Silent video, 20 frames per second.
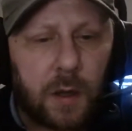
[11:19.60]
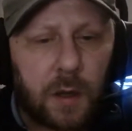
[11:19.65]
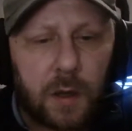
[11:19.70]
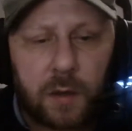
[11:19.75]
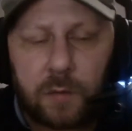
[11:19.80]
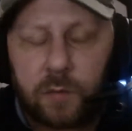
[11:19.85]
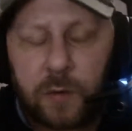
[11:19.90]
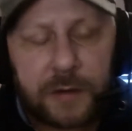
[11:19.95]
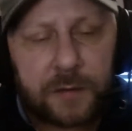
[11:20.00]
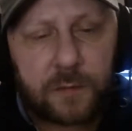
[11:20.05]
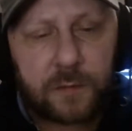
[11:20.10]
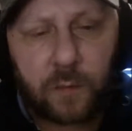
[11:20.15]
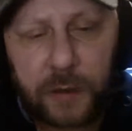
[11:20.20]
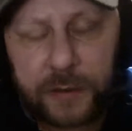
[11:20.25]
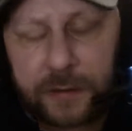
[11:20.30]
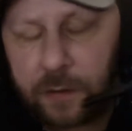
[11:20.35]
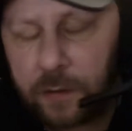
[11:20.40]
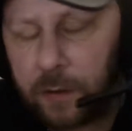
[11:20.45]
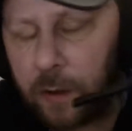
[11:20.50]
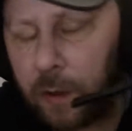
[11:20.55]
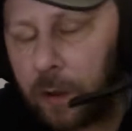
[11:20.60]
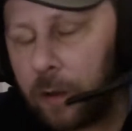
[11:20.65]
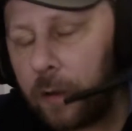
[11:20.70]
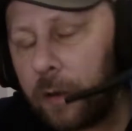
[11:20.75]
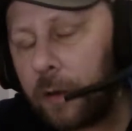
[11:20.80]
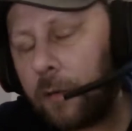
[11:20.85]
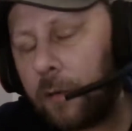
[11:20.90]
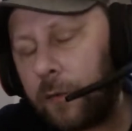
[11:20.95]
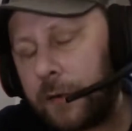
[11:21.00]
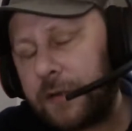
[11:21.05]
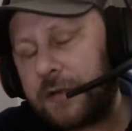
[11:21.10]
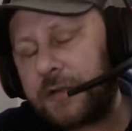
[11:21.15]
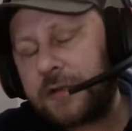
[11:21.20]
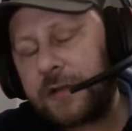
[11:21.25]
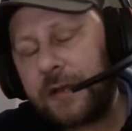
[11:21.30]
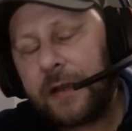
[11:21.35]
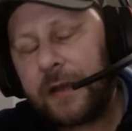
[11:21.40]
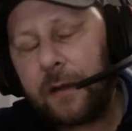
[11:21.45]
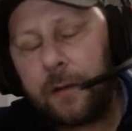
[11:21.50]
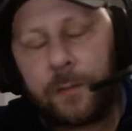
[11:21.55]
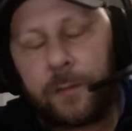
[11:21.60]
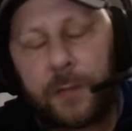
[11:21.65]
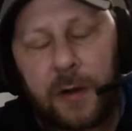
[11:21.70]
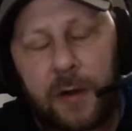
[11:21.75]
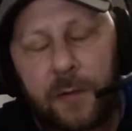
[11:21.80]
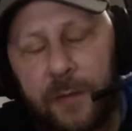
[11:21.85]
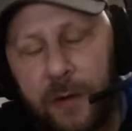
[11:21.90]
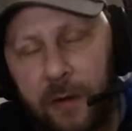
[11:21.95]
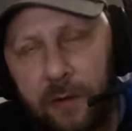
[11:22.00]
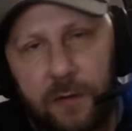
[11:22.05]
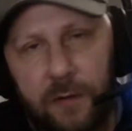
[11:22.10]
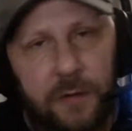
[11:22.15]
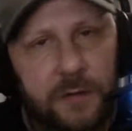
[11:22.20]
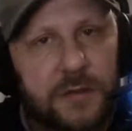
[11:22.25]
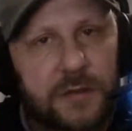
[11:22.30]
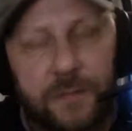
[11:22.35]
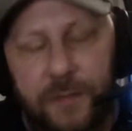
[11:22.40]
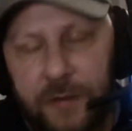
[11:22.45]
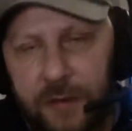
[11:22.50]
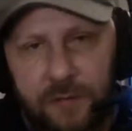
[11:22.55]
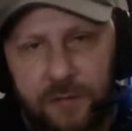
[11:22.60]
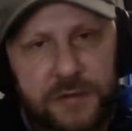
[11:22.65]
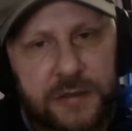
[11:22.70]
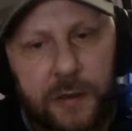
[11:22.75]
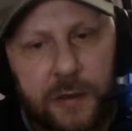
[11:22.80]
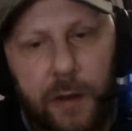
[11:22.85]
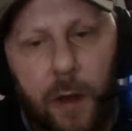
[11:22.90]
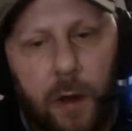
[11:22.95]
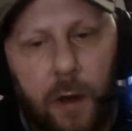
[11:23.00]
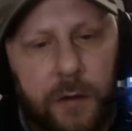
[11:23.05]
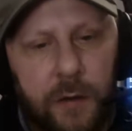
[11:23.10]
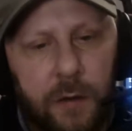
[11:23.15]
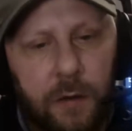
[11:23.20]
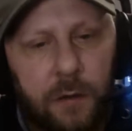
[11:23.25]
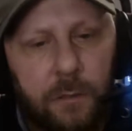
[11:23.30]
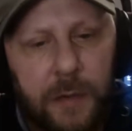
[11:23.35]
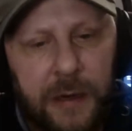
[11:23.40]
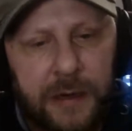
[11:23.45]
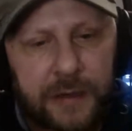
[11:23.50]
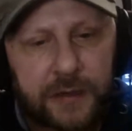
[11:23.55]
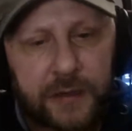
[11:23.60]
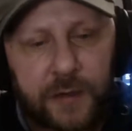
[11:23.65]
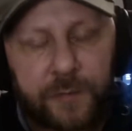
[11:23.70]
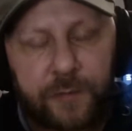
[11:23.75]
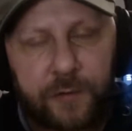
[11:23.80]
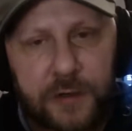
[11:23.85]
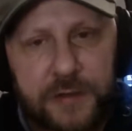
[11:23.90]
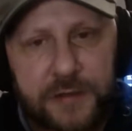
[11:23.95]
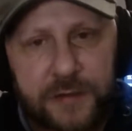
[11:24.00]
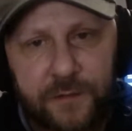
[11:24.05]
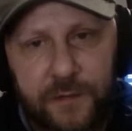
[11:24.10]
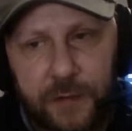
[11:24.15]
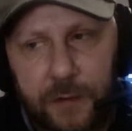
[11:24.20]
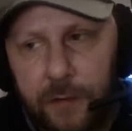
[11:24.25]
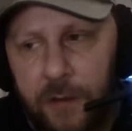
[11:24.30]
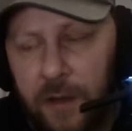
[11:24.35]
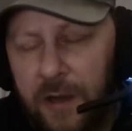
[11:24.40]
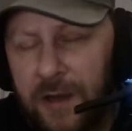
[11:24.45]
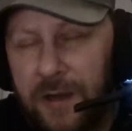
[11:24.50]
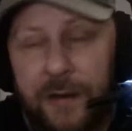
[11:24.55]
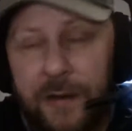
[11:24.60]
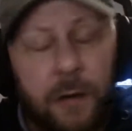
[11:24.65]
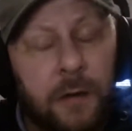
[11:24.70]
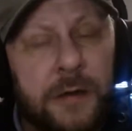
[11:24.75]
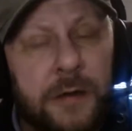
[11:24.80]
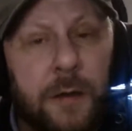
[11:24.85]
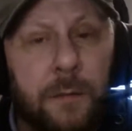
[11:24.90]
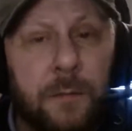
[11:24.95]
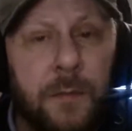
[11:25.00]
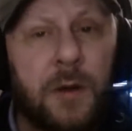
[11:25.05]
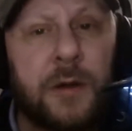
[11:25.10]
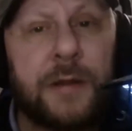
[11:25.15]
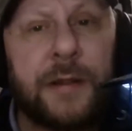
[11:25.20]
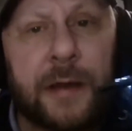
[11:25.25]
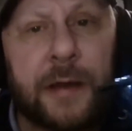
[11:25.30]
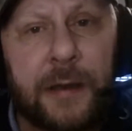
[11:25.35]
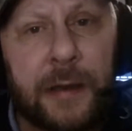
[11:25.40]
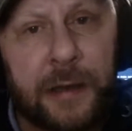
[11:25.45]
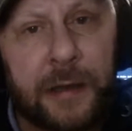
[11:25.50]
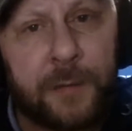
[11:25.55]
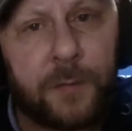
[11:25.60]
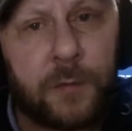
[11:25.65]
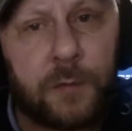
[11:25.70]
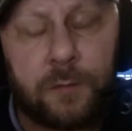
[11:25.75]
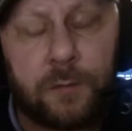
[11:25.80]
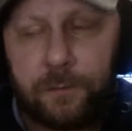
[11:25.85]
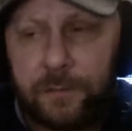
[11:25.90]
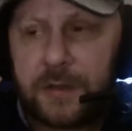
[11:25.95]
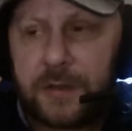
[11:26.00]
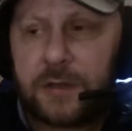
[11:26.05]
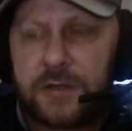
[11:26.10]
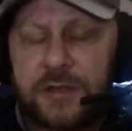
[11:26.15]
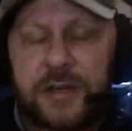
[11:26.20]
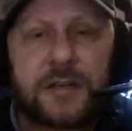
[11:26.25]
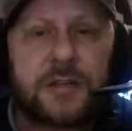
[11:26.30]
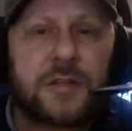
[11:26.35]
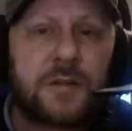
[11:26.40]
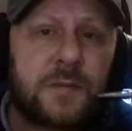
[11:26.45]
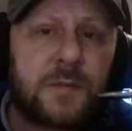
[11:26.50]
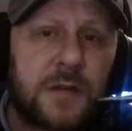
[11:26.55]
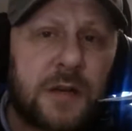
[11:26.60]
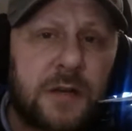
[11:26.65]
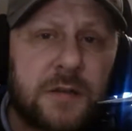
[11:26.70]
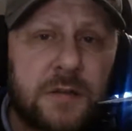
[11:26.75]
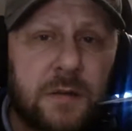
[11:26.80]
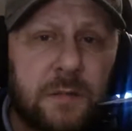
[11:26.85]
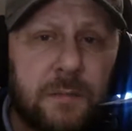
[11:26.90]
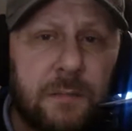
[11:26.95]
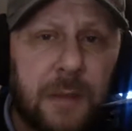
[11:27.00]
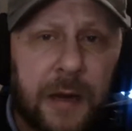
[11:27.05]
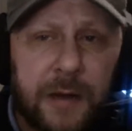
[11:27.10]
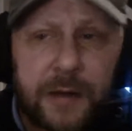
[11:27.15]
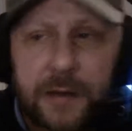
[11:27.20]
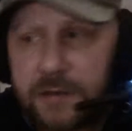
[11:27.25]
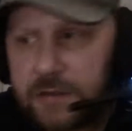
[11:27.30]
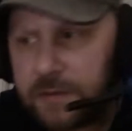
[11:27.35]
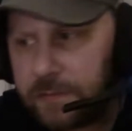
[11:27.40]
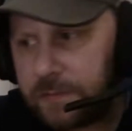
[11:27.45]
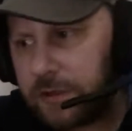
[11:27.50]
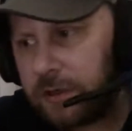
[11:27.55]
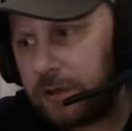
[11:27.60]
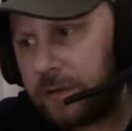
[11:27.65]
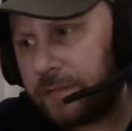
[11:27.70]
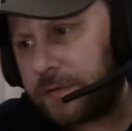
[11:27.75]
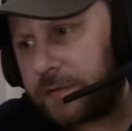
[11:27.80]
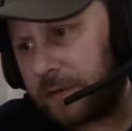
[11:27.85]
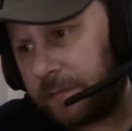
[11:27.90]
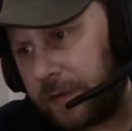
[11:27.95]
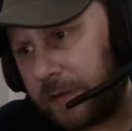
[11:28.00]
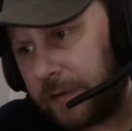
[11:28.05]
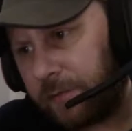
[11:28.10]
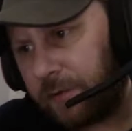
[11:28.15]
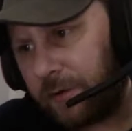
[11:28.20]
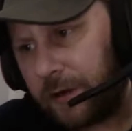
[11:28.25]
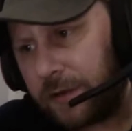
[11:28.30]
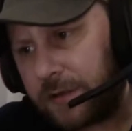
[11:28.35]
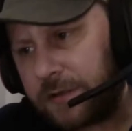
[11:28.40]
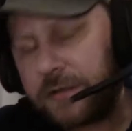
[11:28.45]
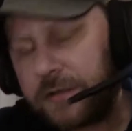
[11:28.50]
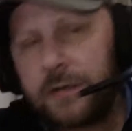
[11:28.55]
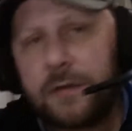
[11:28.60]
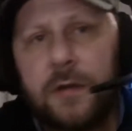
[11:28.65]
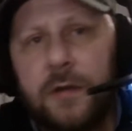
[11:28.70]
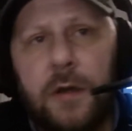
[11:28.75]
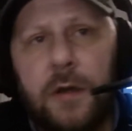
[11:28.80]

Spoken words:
when when you say you got bipolar, somebody will say, "Oh, you're manic depressive." Then, now I don't mind that label, because yes, sometimes I'm manic, sometimes I'm depressed.